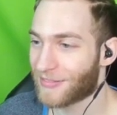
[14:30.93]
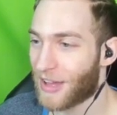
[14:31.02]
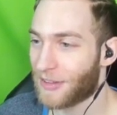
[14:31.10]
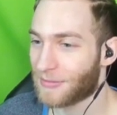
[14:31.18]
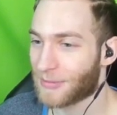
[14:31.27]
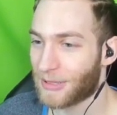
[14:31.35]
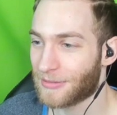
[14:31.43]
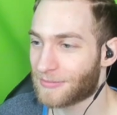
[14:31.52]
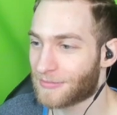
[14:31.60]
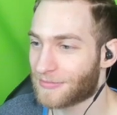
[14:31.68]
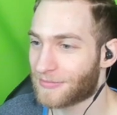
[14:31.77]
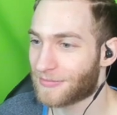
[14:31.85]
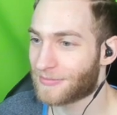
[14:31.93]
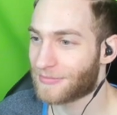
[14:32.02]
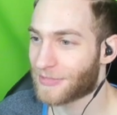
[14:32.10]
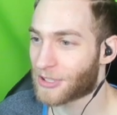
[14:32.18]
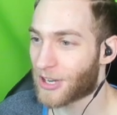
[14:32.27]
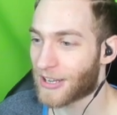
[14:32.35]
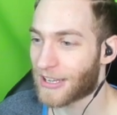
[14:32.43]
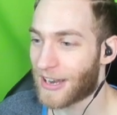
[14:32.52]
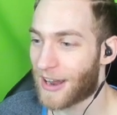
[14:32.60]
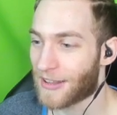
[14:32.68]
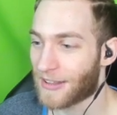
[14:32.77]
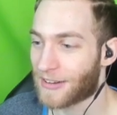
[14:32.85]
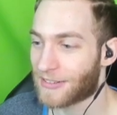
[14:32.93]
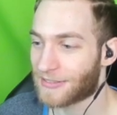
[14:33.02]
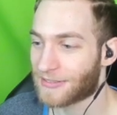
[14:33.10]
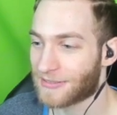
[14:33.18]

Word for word: Oh, well. I'm trying to get out of there.